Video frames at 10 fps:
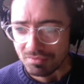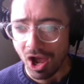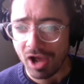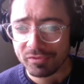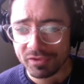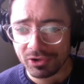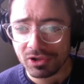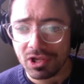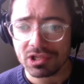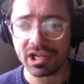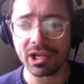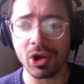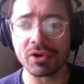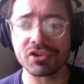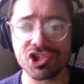I feel like I'm
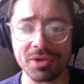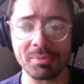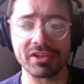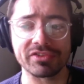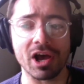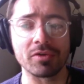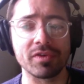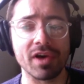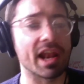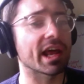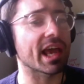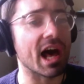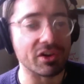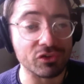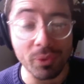going to shit myself and I
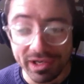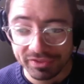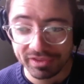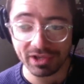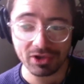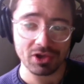can't do anything.